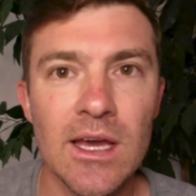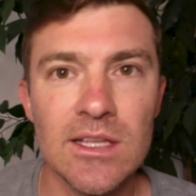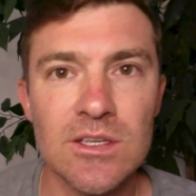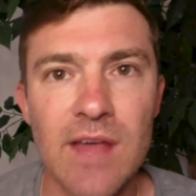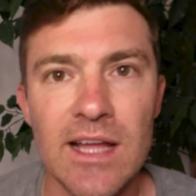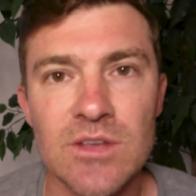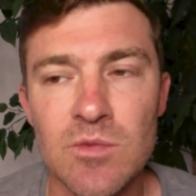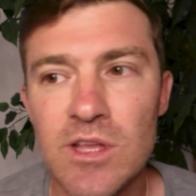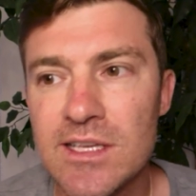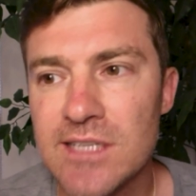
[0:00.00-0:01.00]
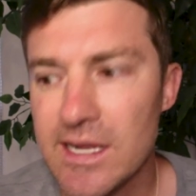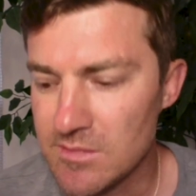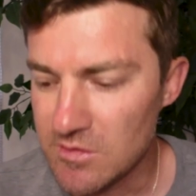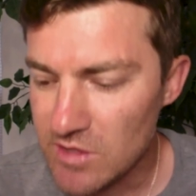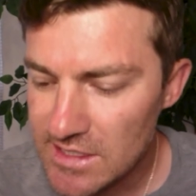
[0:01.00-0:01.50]
to that. So I'm really excited.
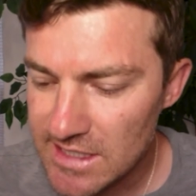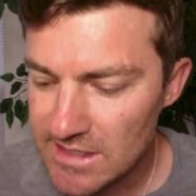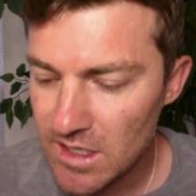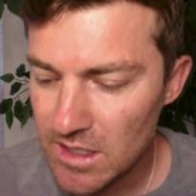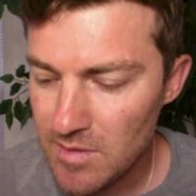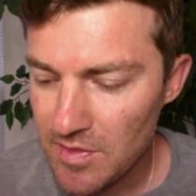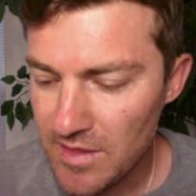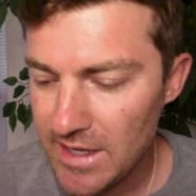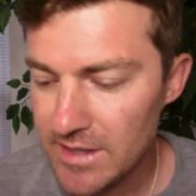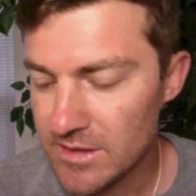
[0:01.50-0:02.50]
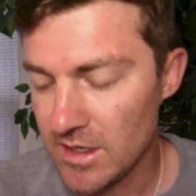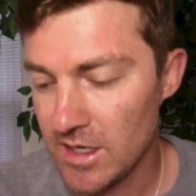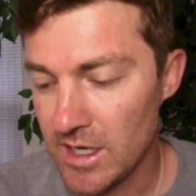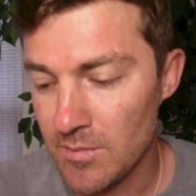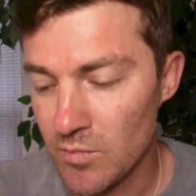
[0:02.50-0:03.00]
I'm mean, really excited to talk about that.
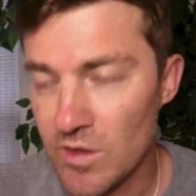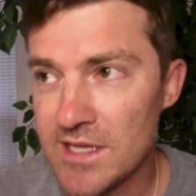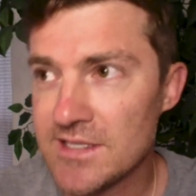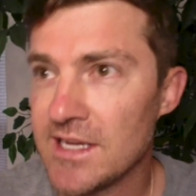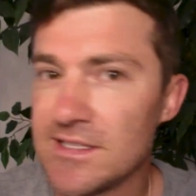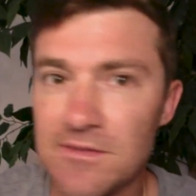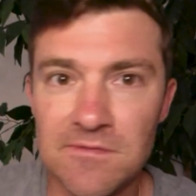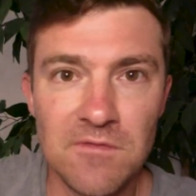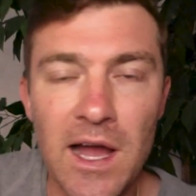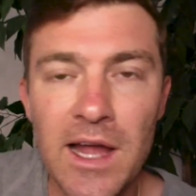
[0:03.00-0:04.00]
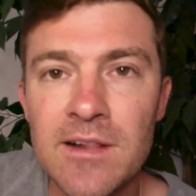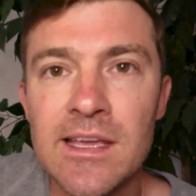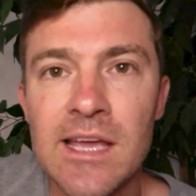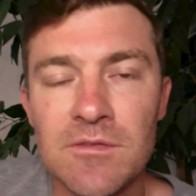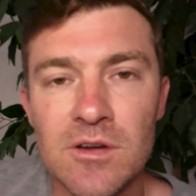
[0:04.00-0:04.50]
Um, really excited to
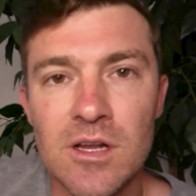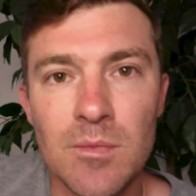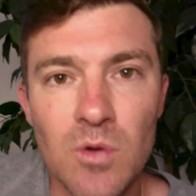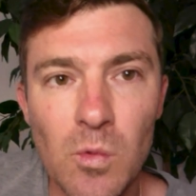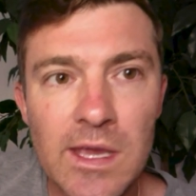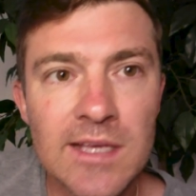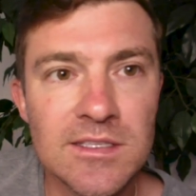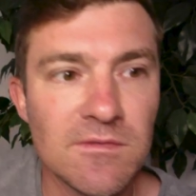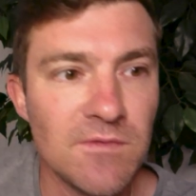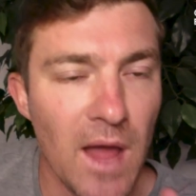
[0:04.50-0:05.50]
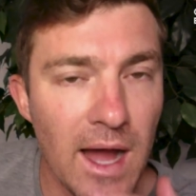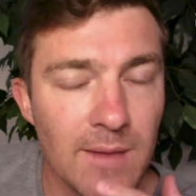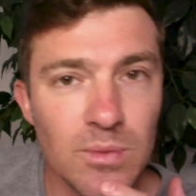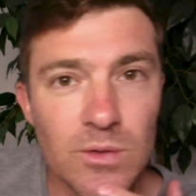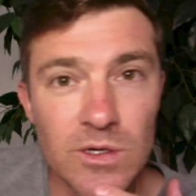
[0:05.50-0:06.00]
finally, after a couple of weeks of
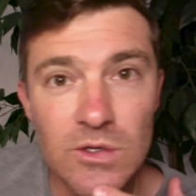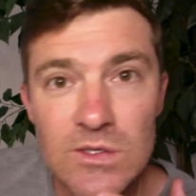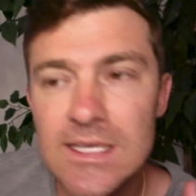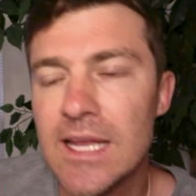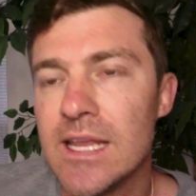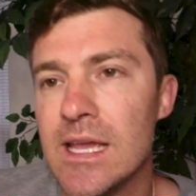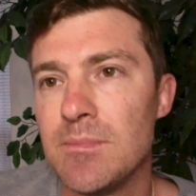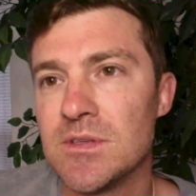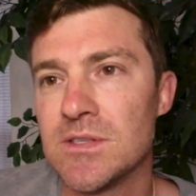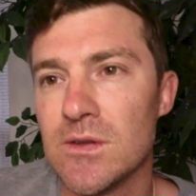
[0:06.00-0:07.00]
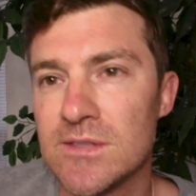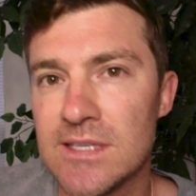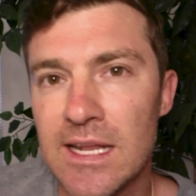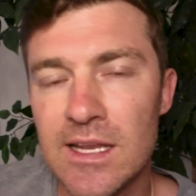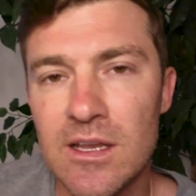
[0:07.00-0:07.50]
not producing any episodes,
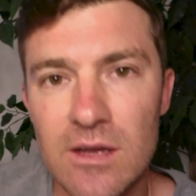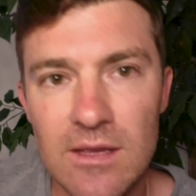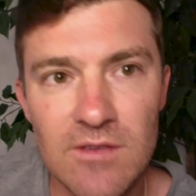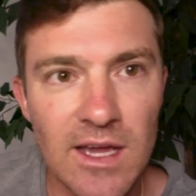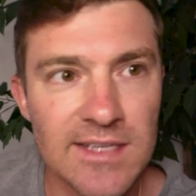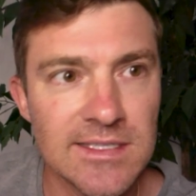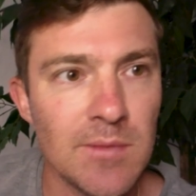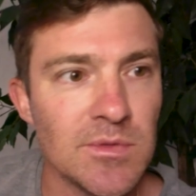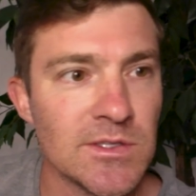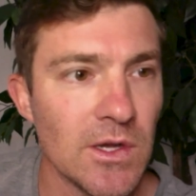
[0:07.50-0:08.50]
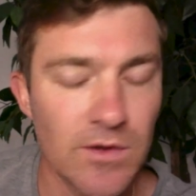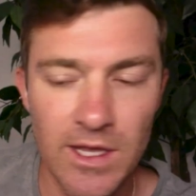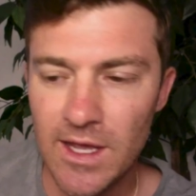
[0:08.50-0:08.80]
to get in here and give you guys an episode.